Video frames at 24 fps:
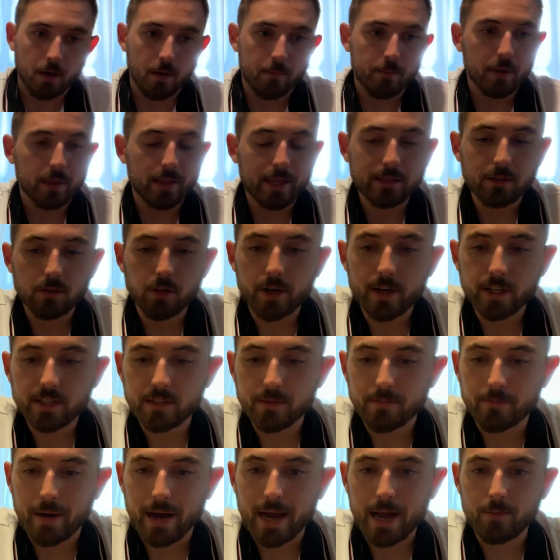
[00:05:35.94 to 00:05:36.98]
But let's look at
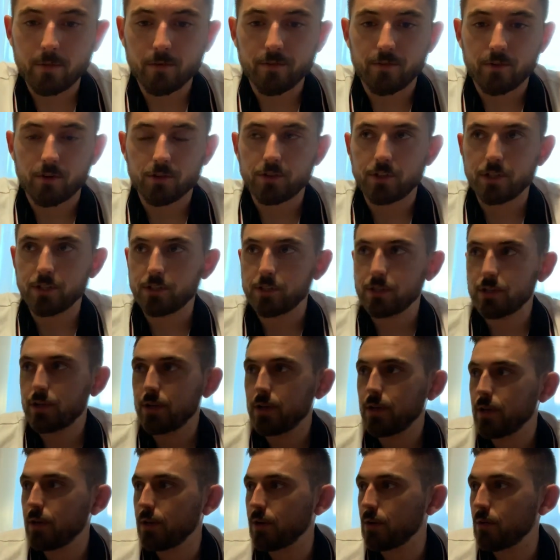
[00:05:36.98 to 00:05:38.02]
some Bible verses,
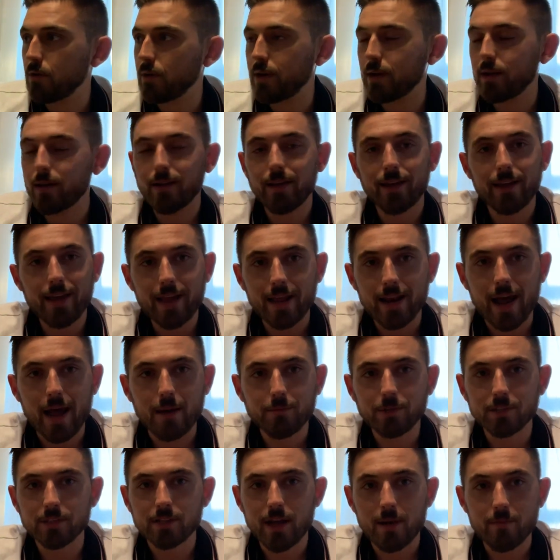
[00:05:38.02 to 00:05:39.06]
you know, and again, I'm
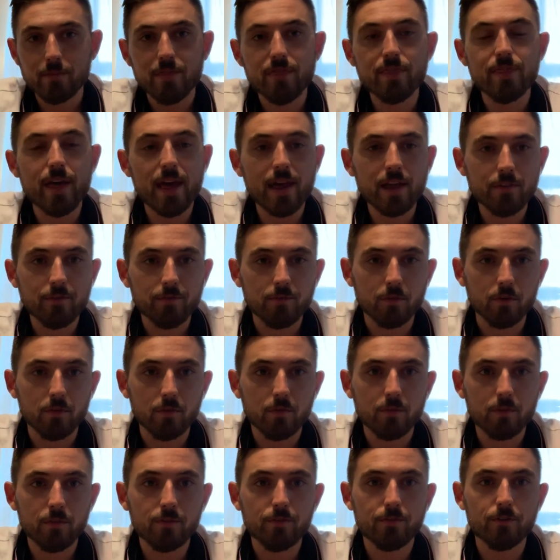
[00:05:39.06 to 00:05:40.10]
just, I'm thankful
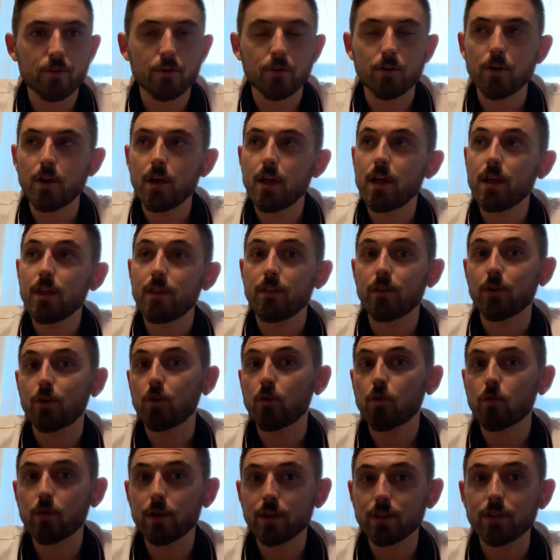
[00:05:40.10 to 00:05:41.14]
for the,
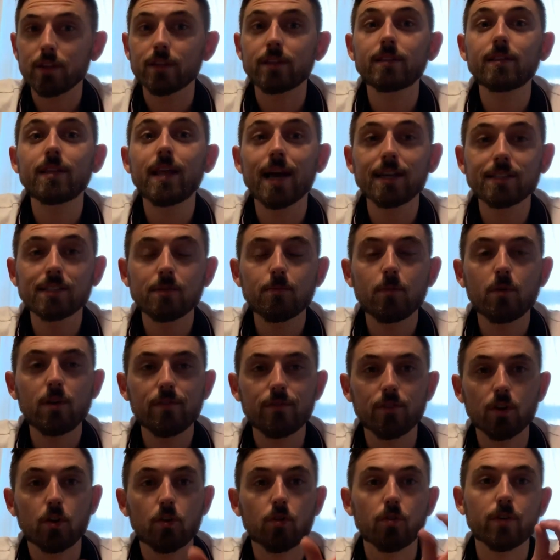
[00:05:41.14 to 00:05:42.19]
the testimony of
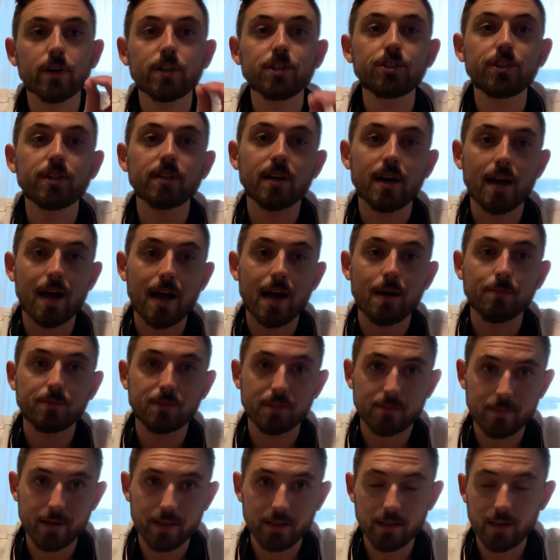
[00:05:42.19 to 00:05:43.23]
the Christian cops
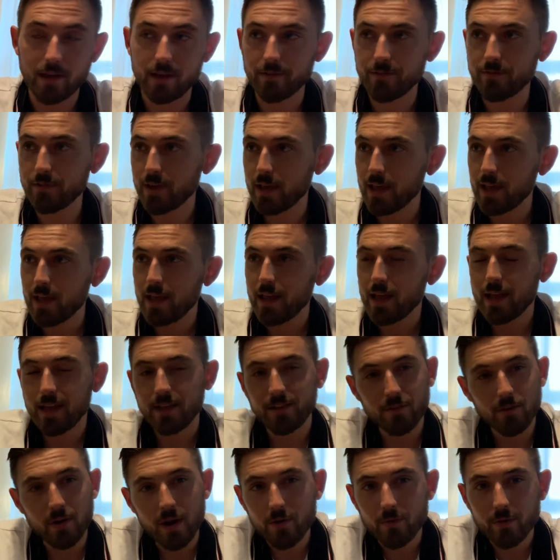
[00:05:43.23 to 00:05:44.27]
in my life. And
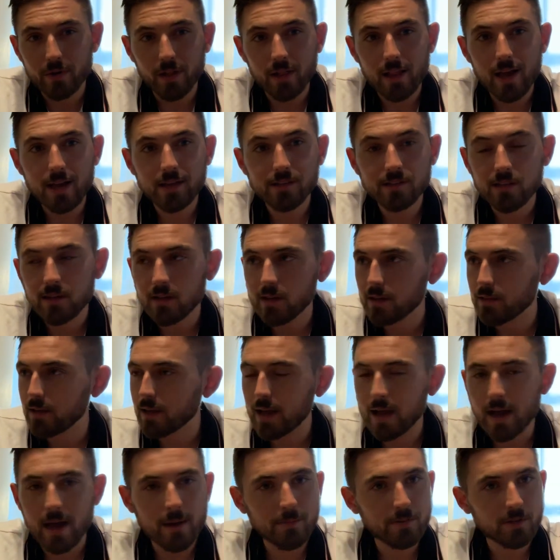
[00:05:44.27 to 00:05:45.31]
you know I realized? The
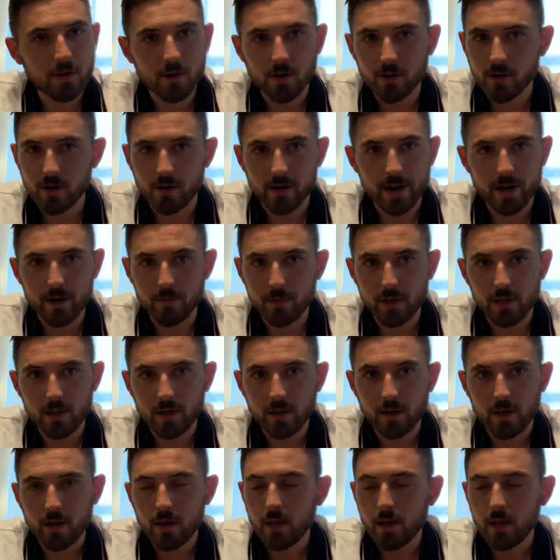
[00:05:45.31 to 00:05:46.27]
cops aren't our enemy.